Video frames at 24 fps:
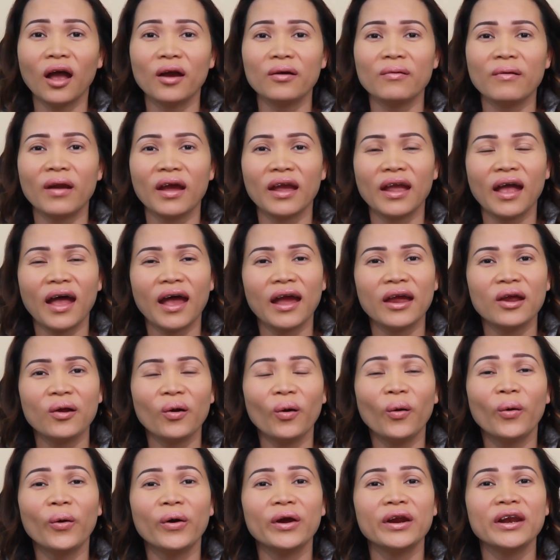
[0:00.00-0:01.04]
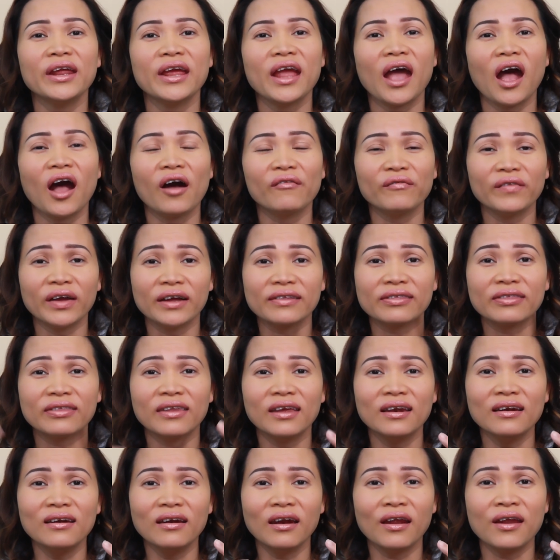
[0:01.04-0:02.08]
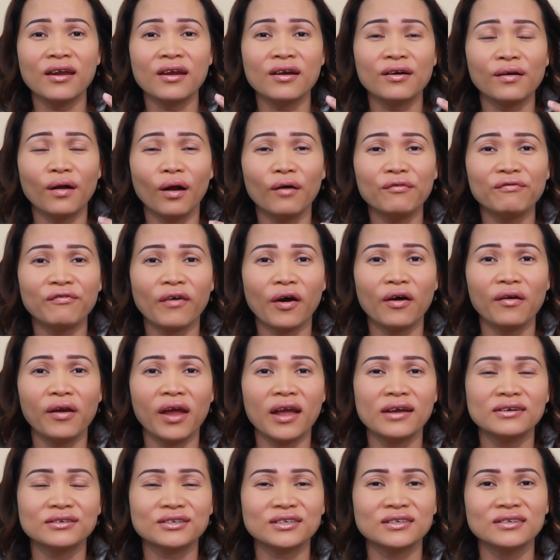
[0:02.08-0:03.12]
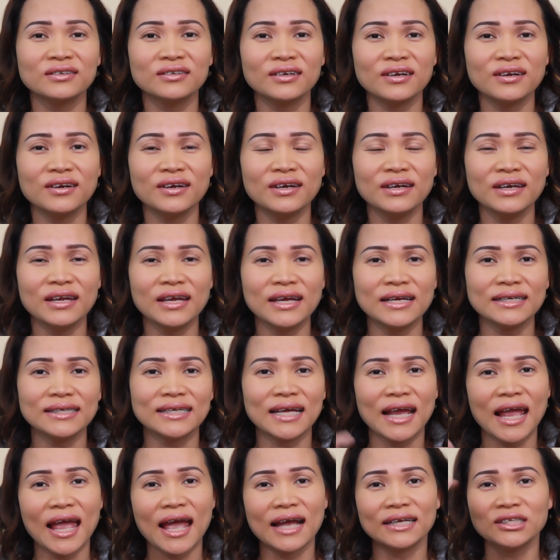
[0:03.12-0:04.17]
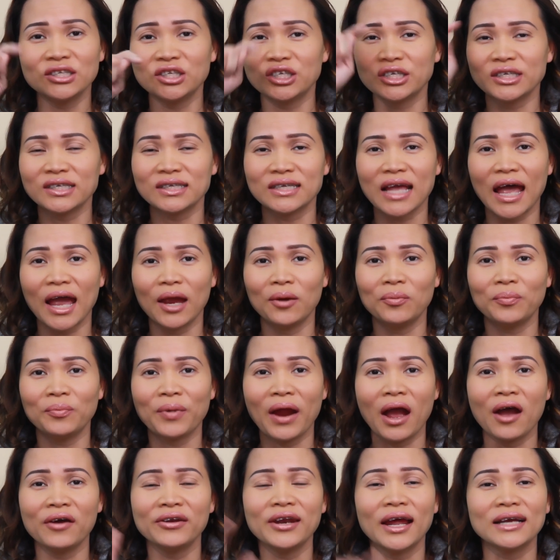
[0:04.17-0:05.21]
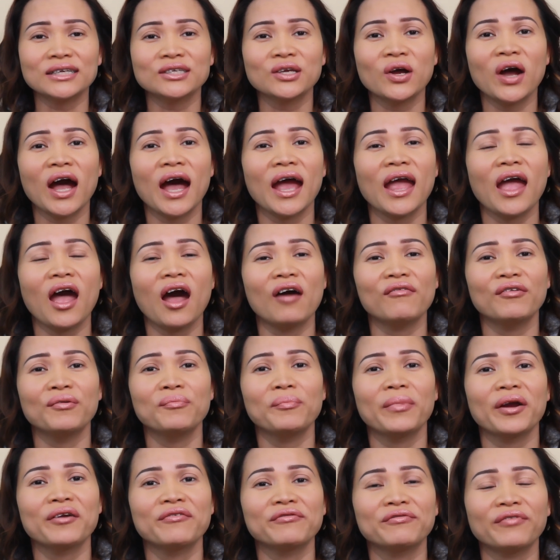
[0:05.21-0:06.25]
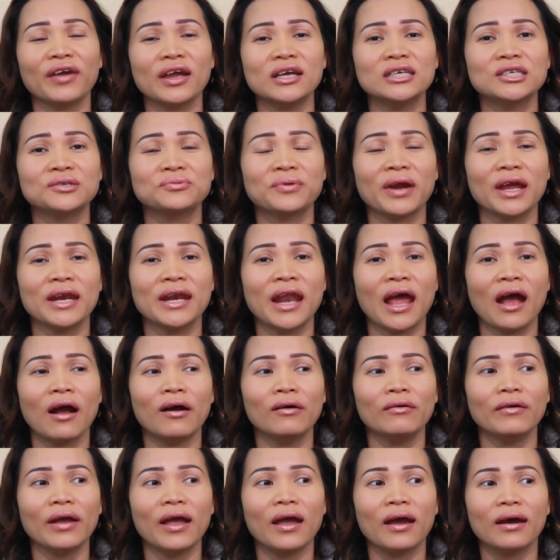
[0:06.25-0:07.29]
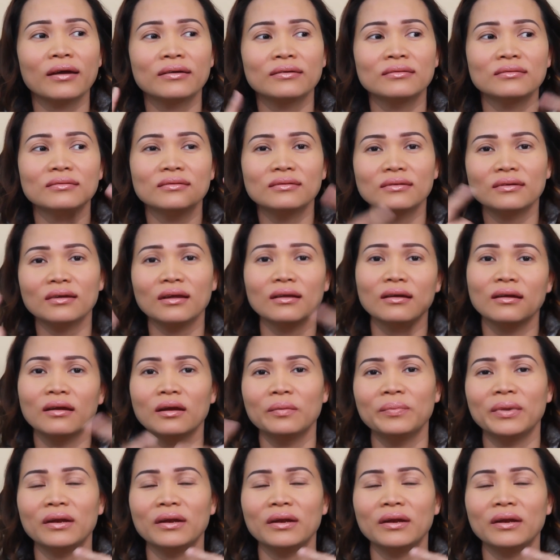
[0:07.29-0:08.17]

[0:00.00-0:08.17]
Alright, I already have a thin layer of foundation underneath and just eyebrow. That's all I have on my face right now, and a little